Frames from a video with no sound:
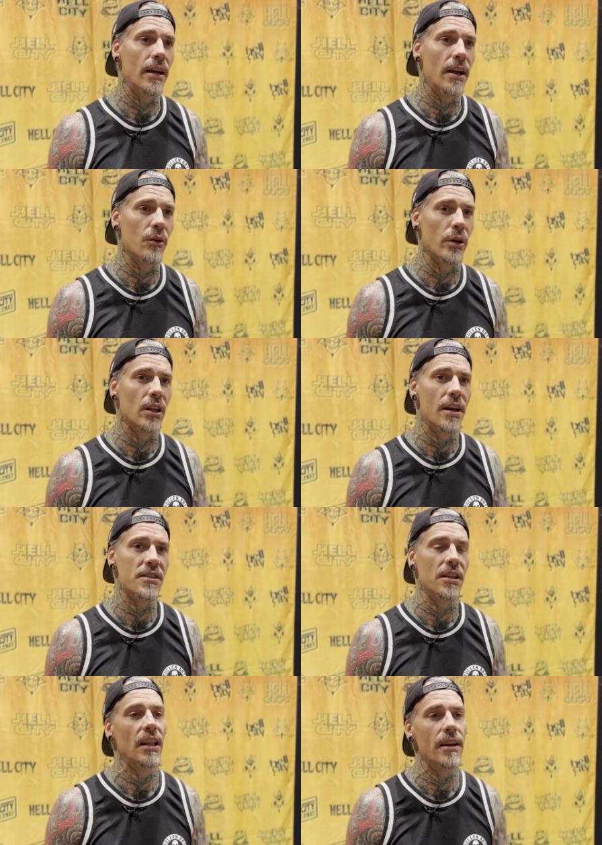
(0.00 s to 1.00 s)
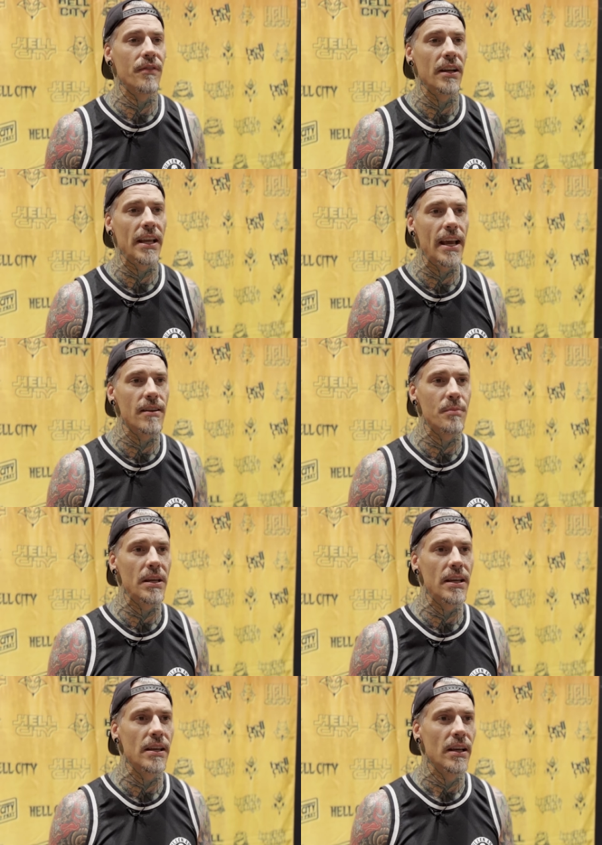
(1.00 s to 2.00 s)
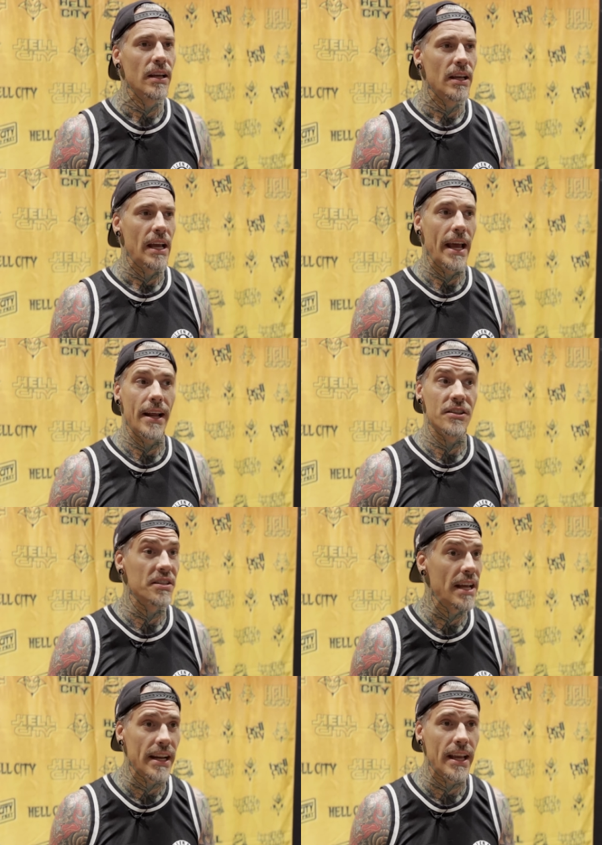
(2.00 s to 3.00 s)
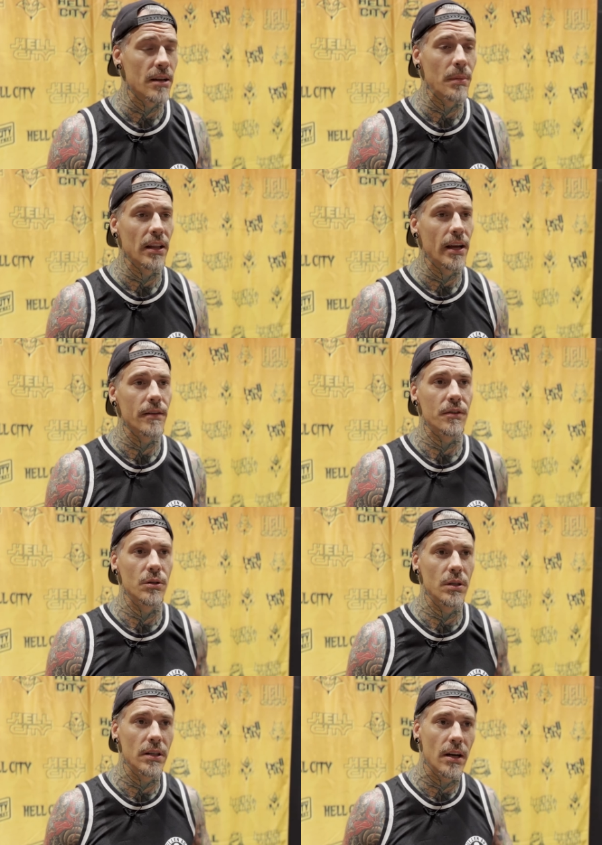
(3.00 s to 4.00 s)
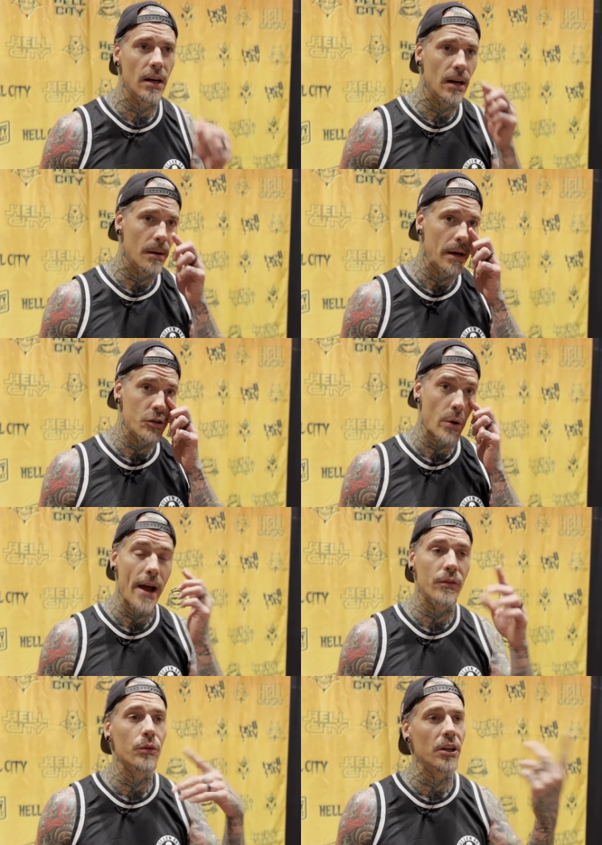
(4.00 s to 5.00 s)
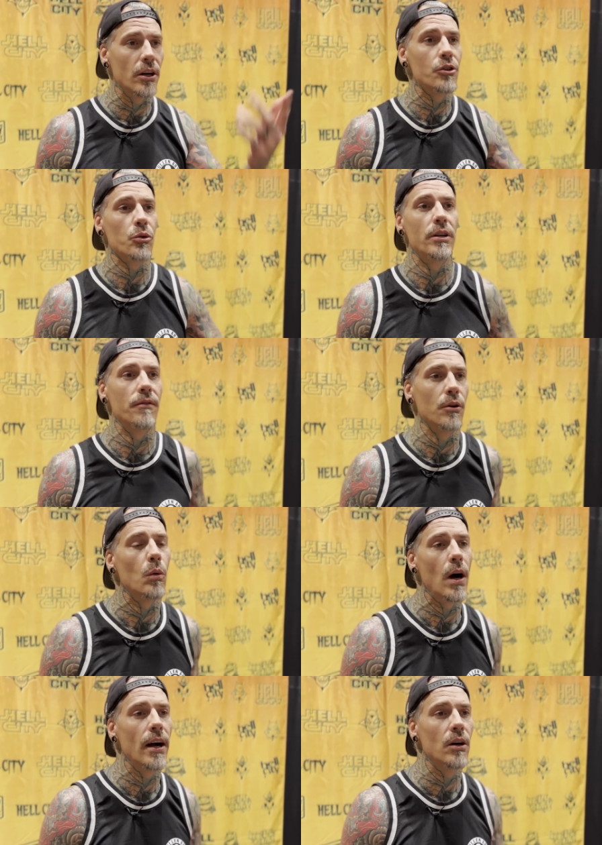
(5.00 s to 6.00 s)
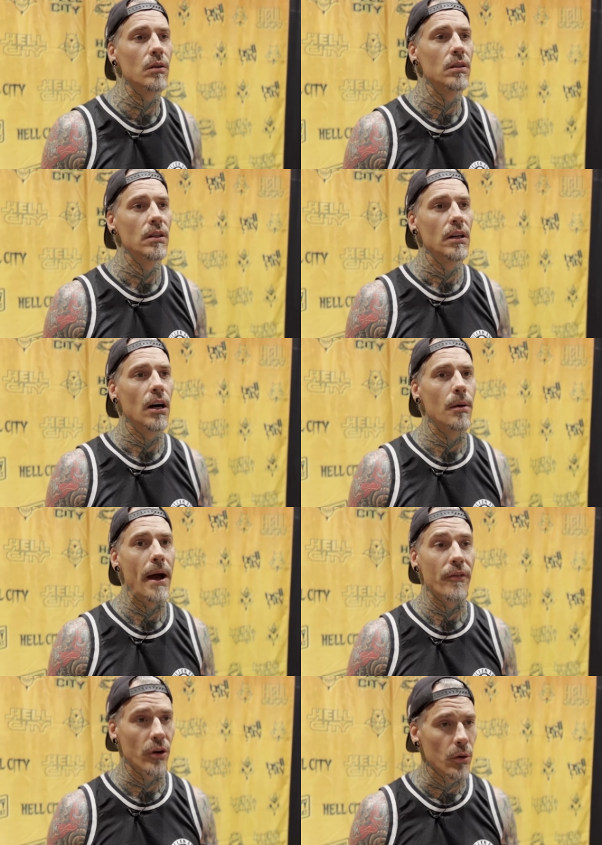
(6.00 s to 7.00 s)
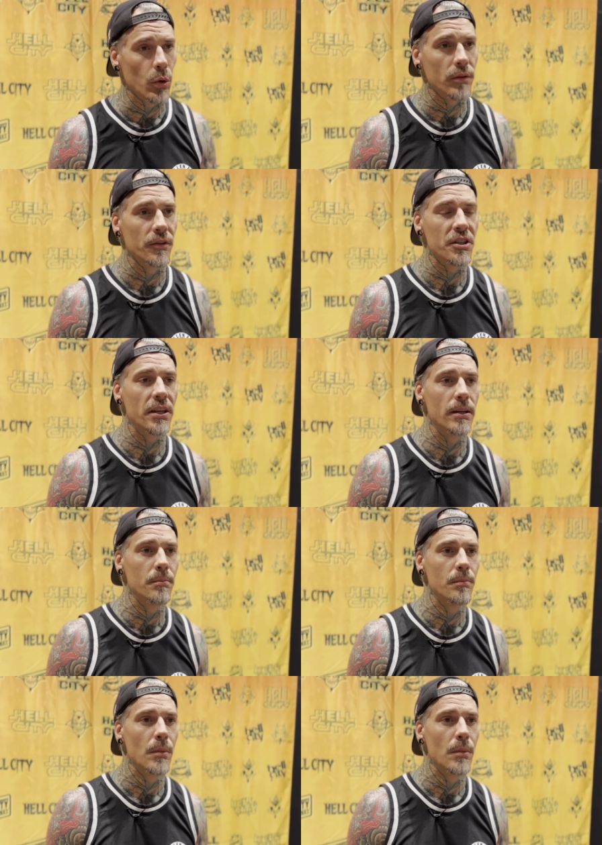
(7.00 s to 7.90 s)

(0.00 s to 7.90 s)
I, I, realized the life that it gave me, and I just dedicated my life to it. Um, I traveled the country for a while um, after I worked for Tim,